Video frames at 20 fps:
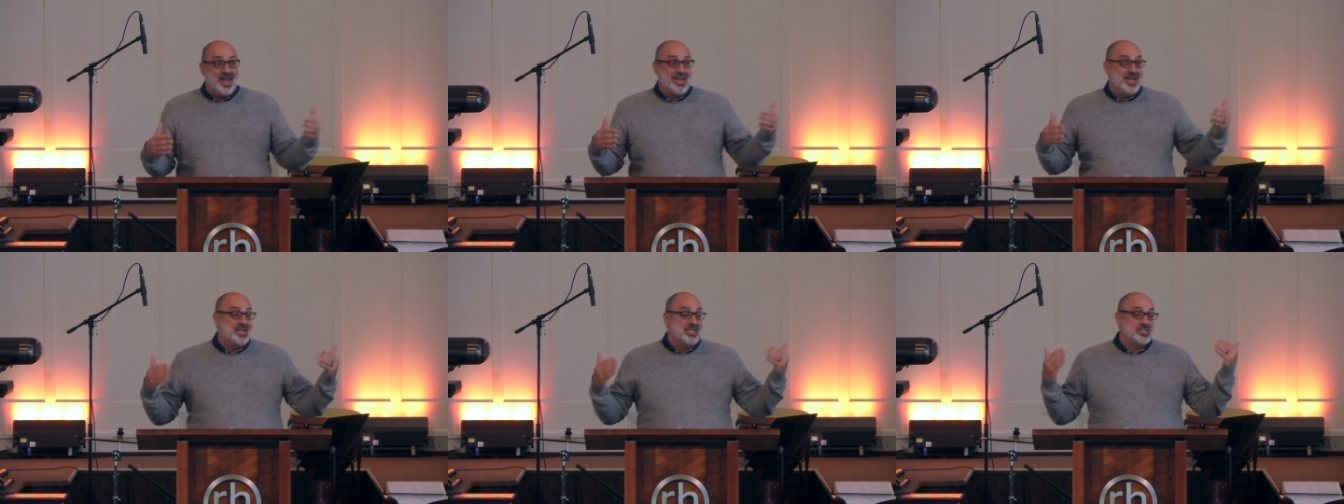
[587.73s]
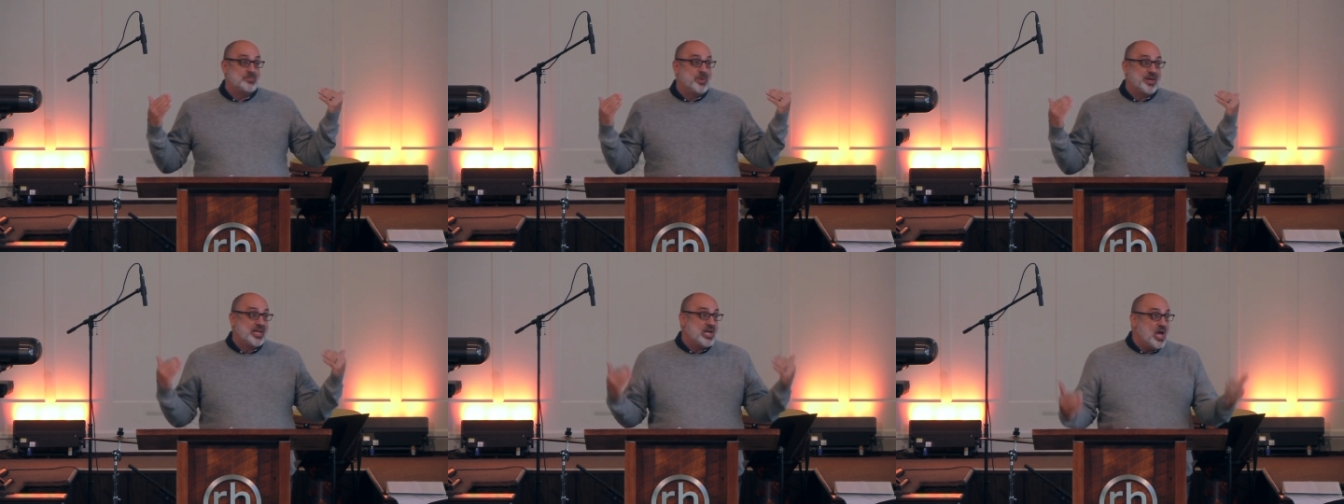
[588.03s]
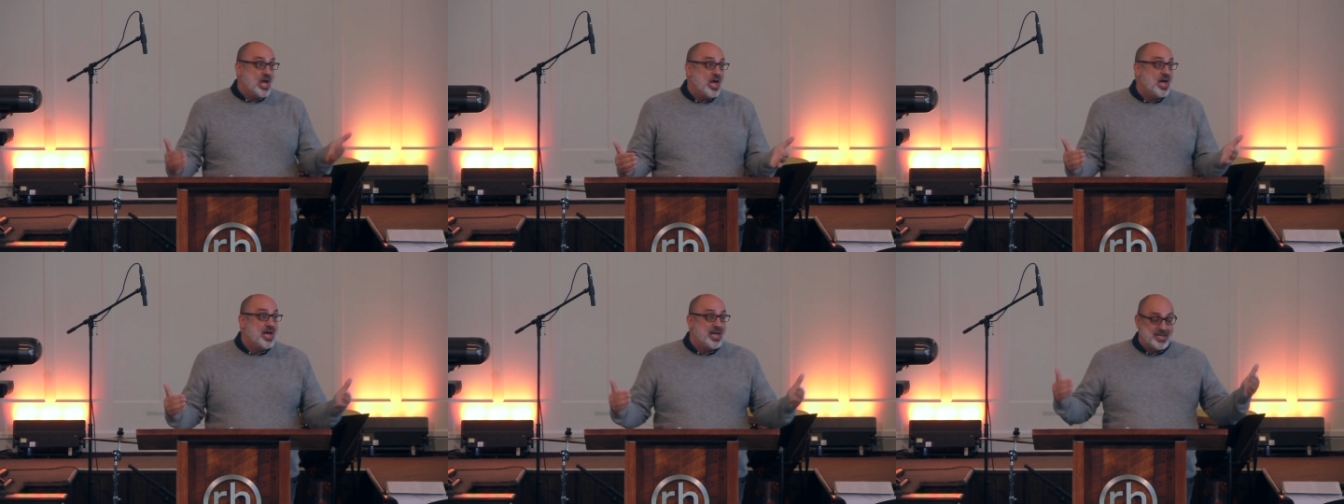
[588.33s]
it is
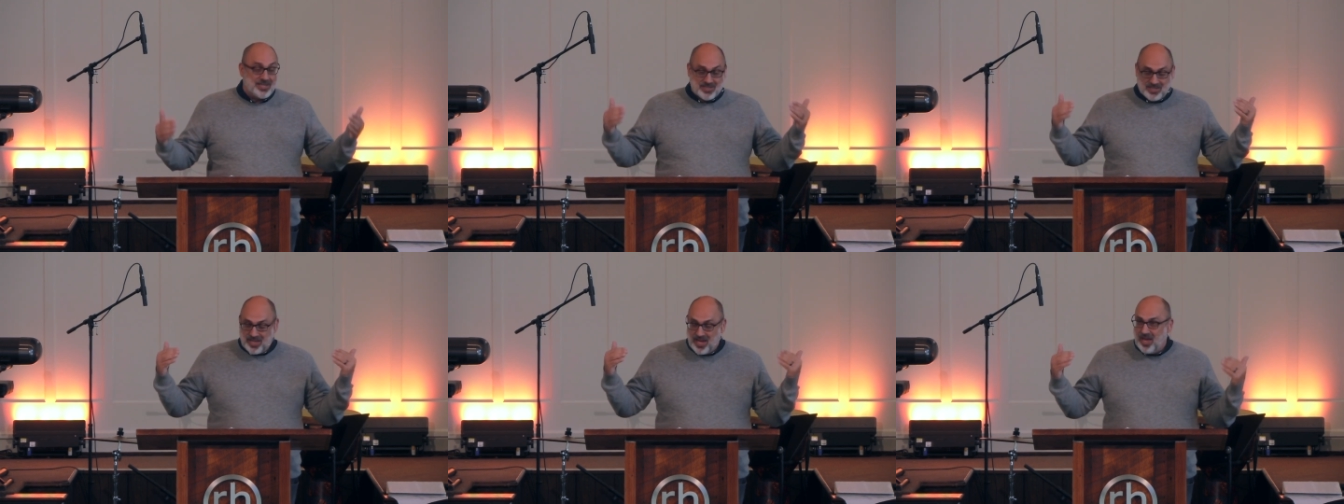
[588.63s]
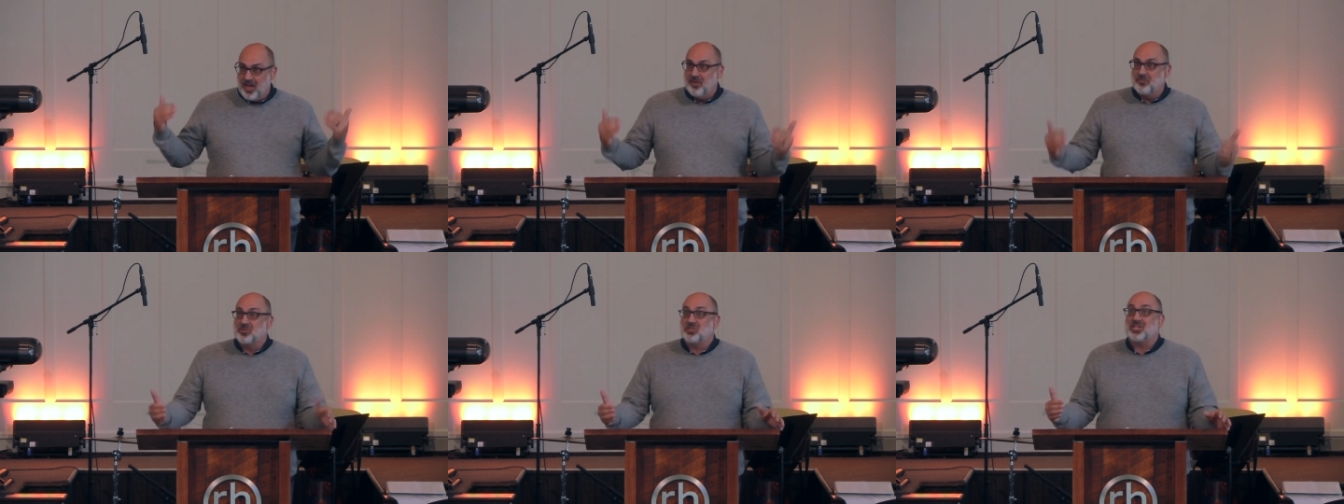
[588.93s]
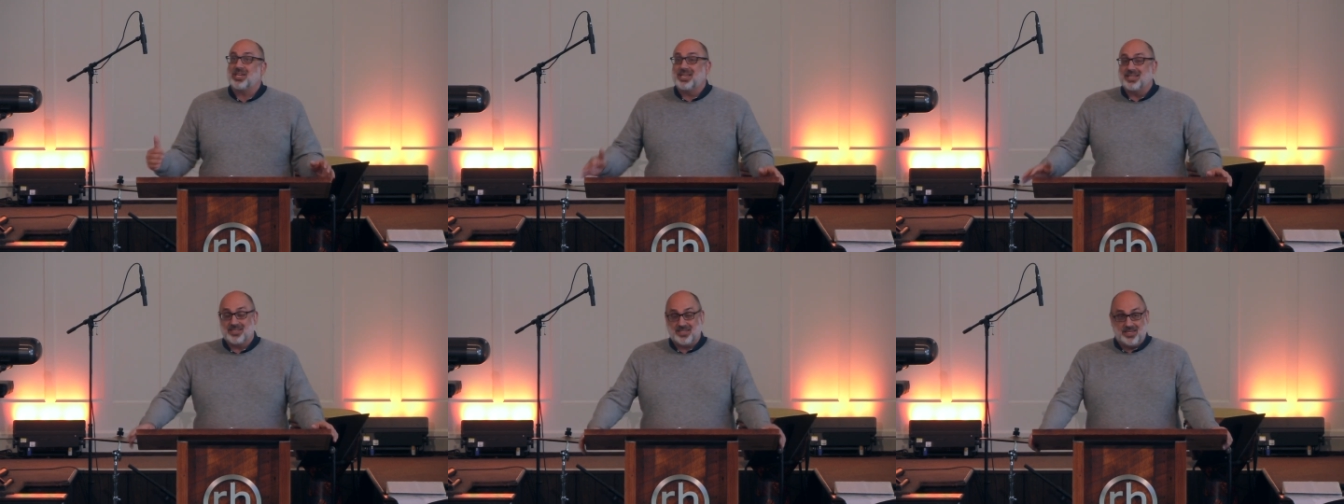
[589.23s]
because of
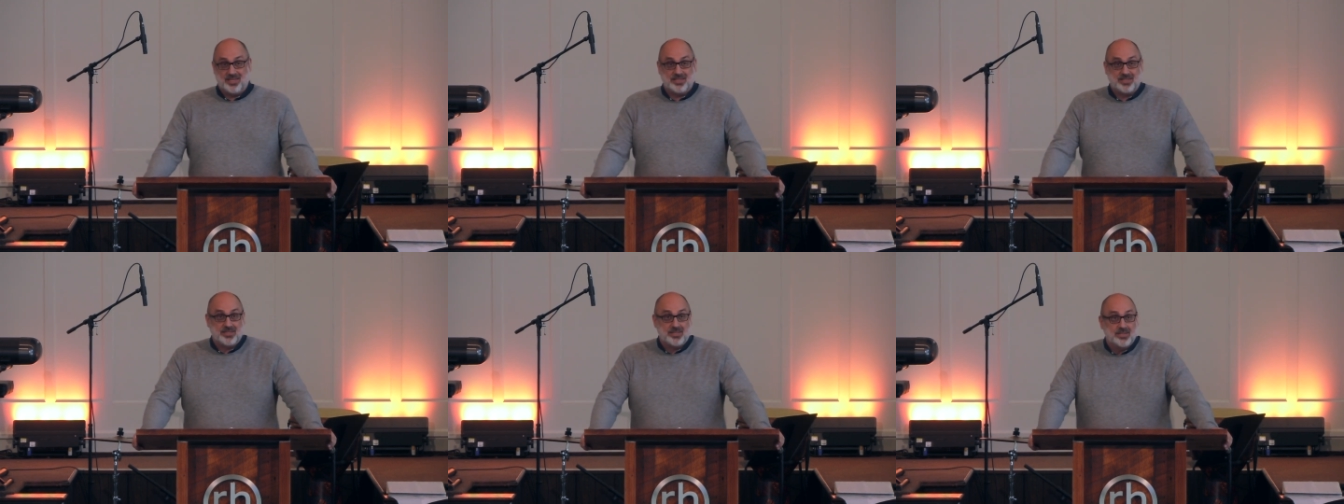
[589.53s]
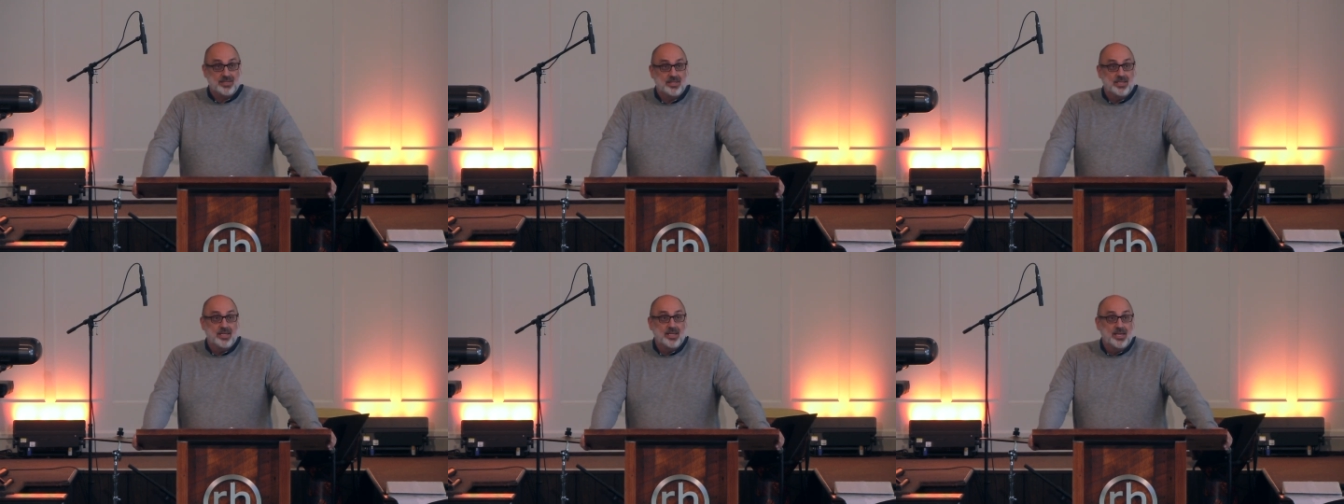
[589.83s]
Jesus.